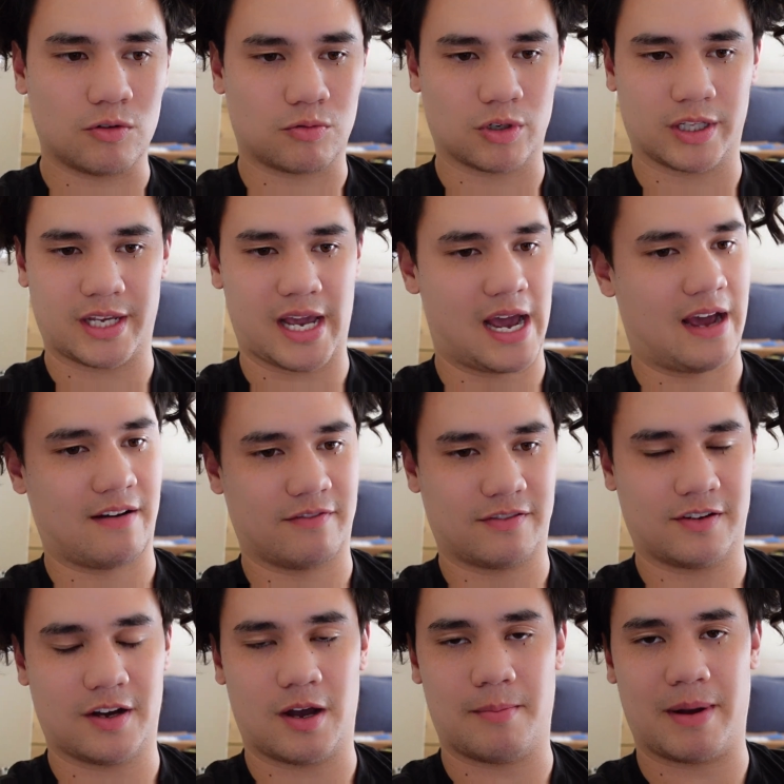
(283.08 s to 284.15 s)
really have
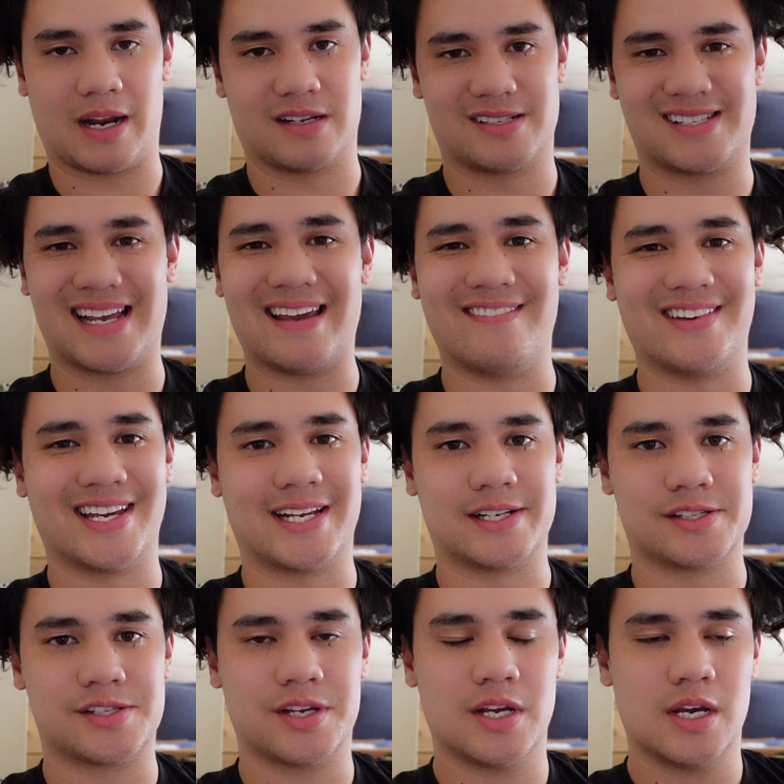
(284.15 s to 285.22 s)
amount of
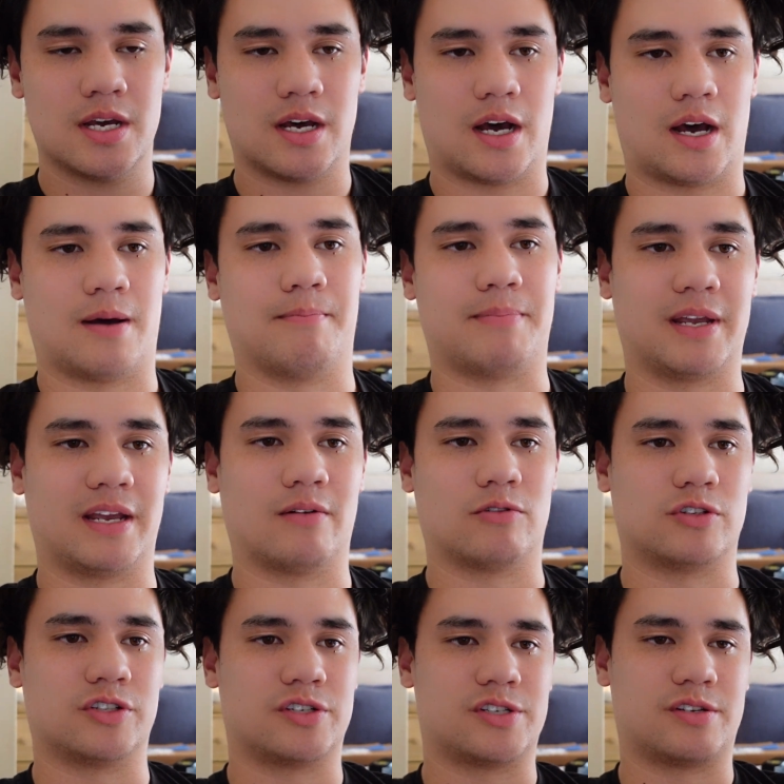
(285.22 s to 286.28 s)
savings, um, being able
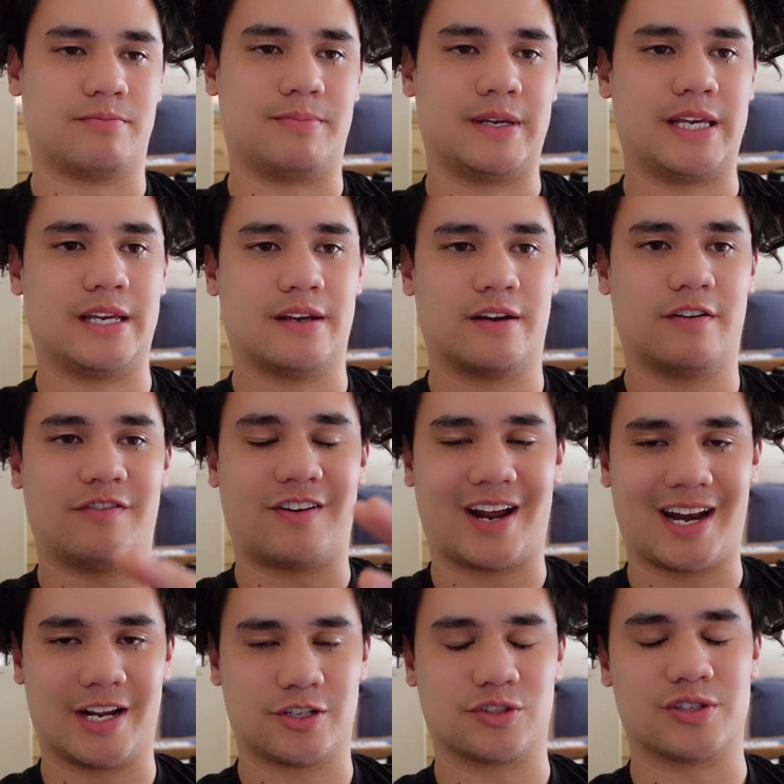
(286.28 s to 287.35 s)
just to be
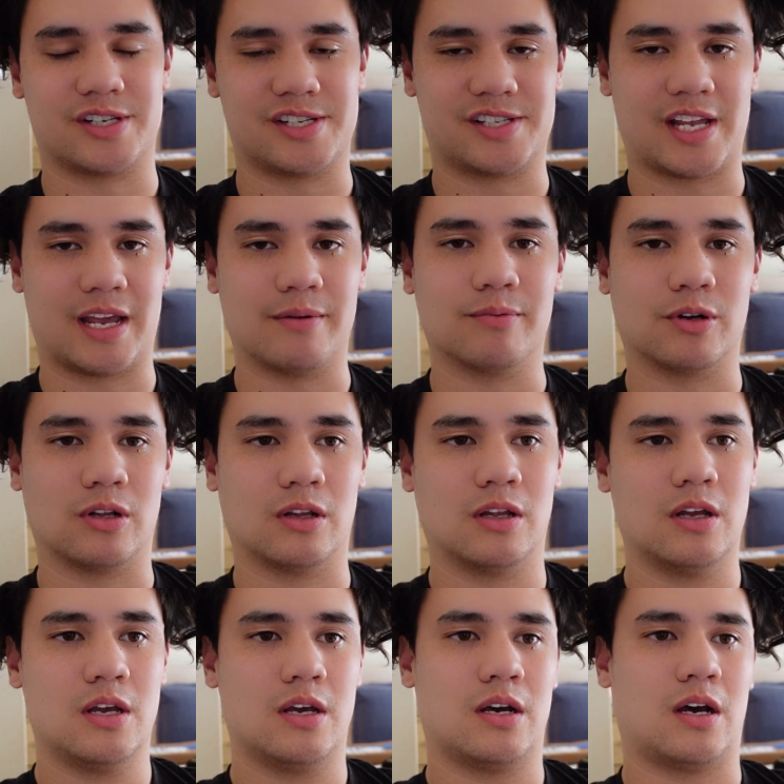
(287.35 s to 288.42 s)
financially stable,
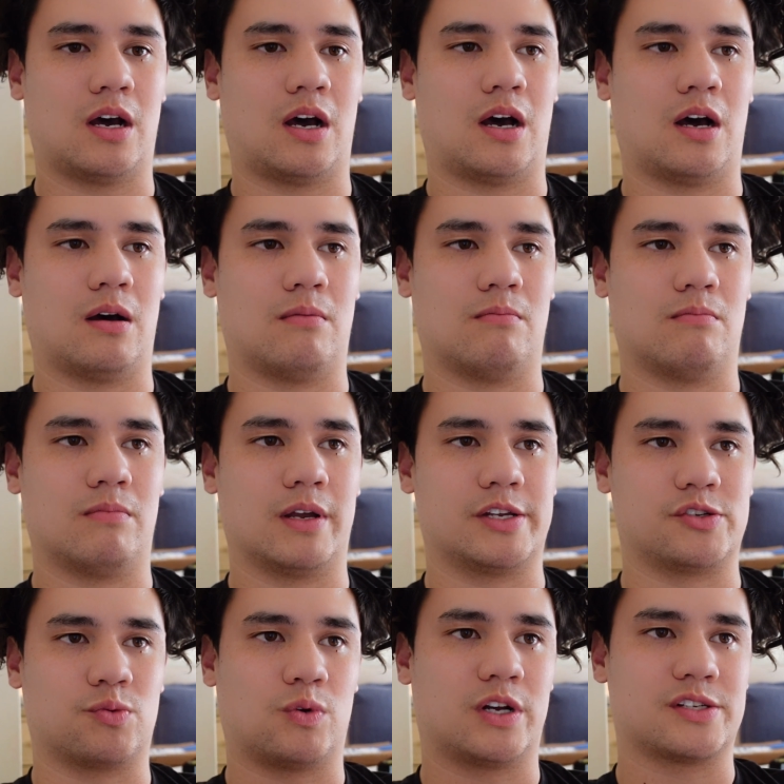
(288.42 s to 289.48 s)
Um,
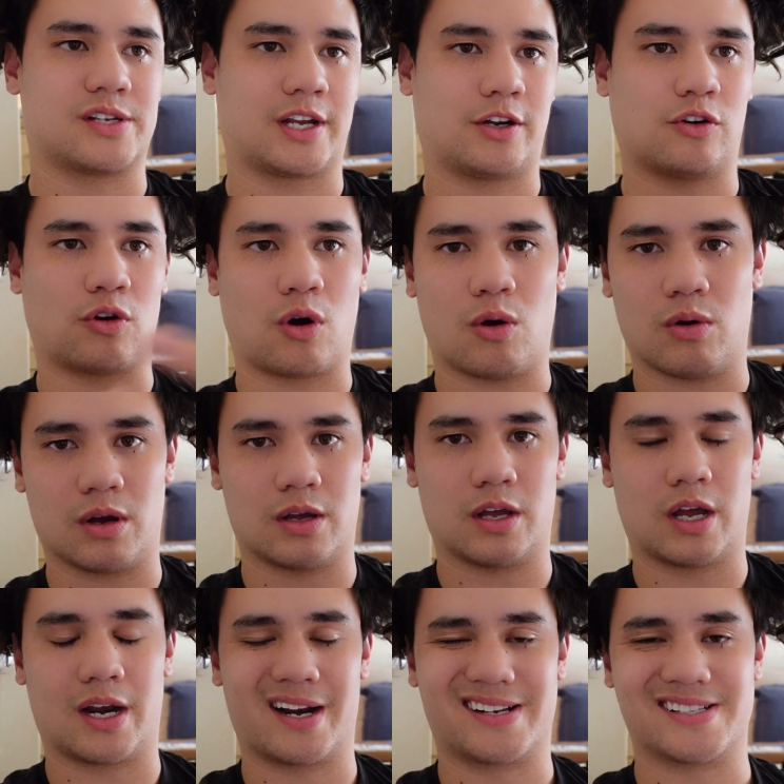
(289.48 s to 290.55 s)
as well as like grow
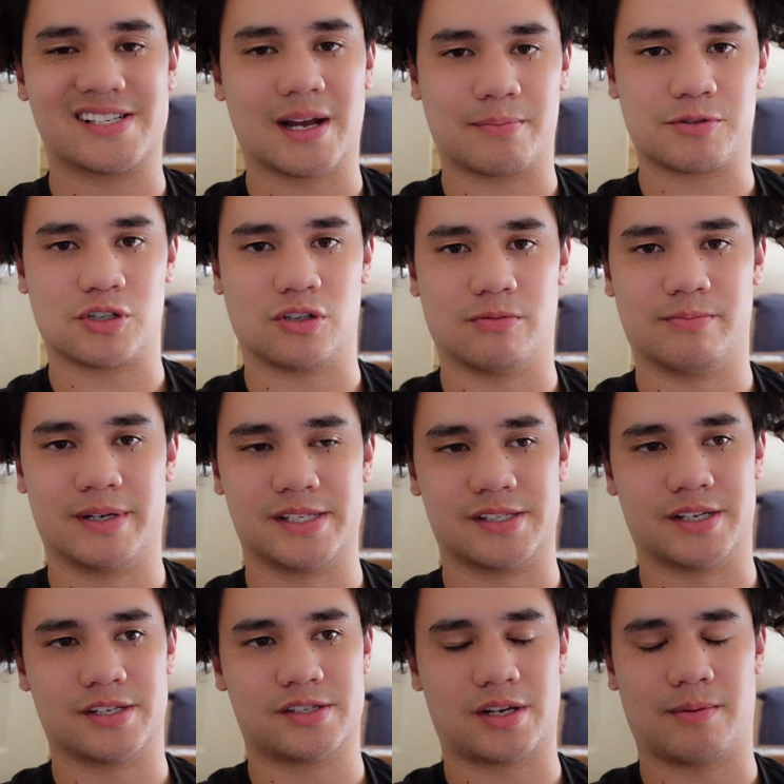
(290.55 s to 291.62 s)
a, an exceptional
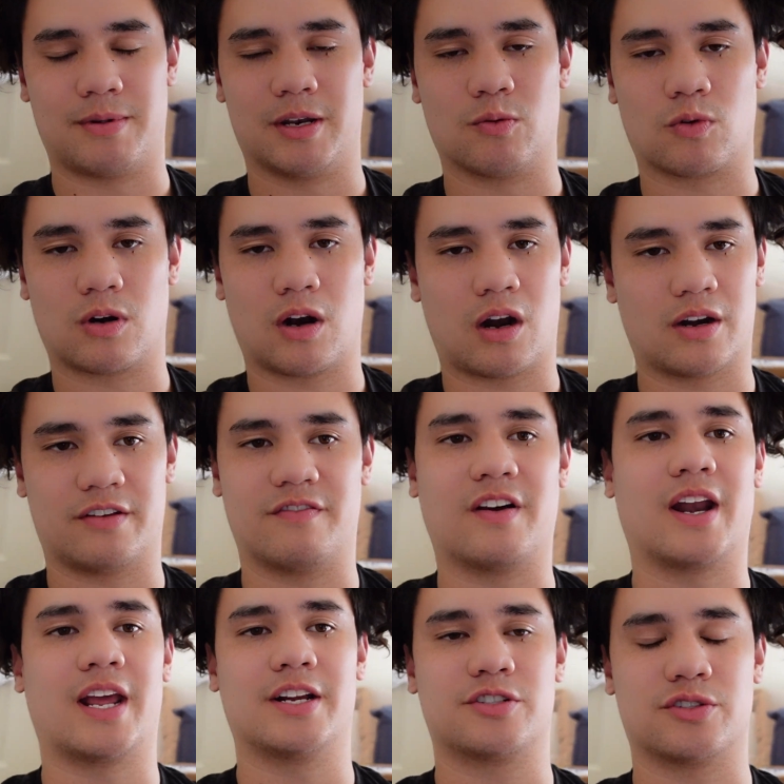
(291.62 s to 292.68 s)
business. I mean, we're already
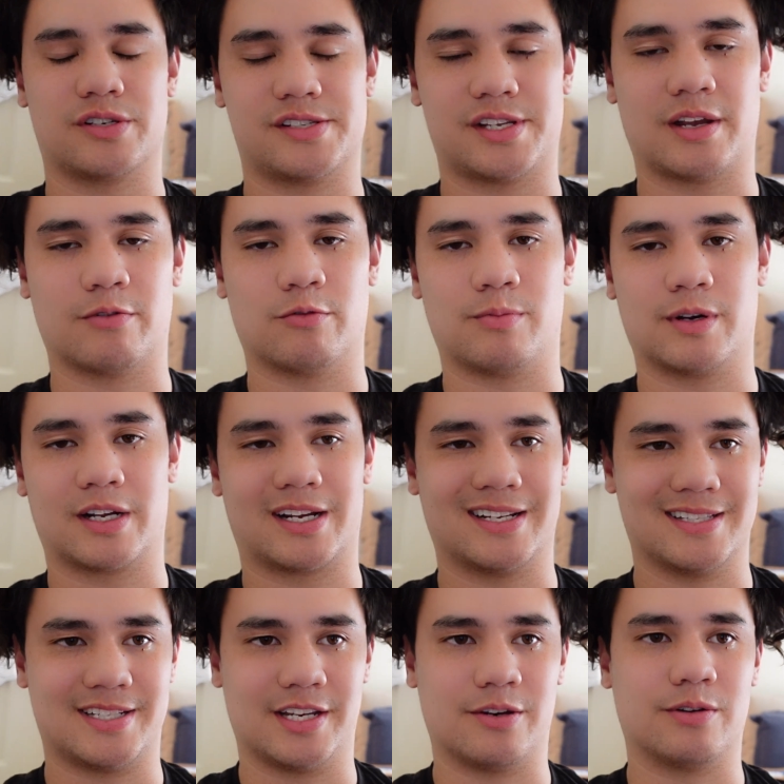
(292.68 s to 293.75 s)
financially stable, but
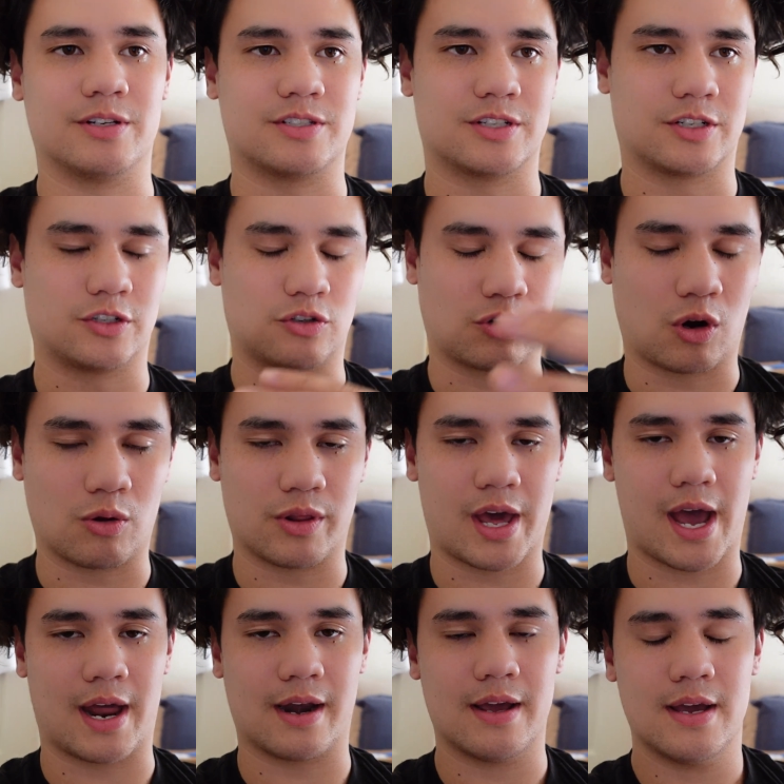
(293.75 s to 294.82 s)
continuing to grow
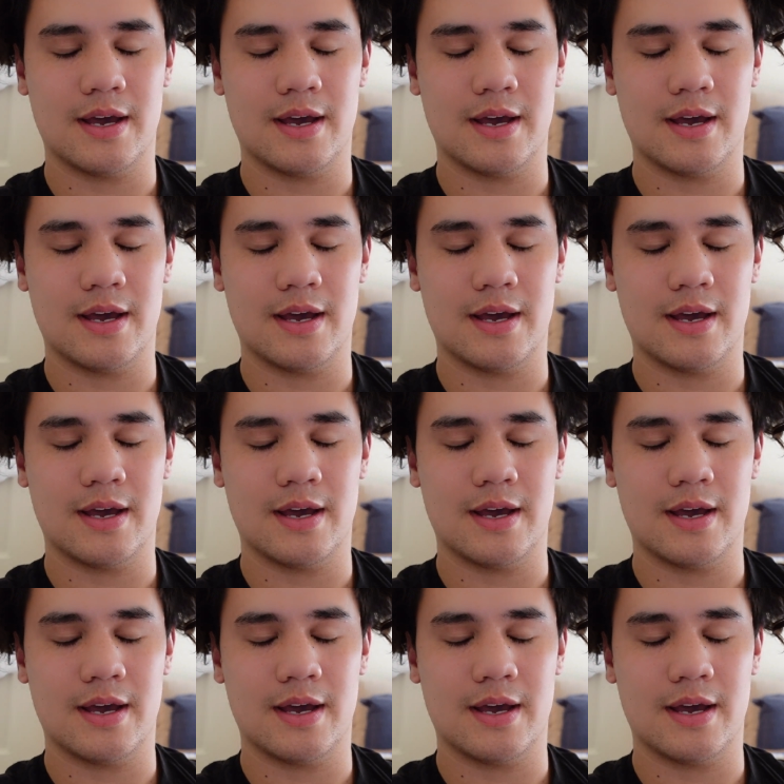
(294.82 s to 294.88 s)
that.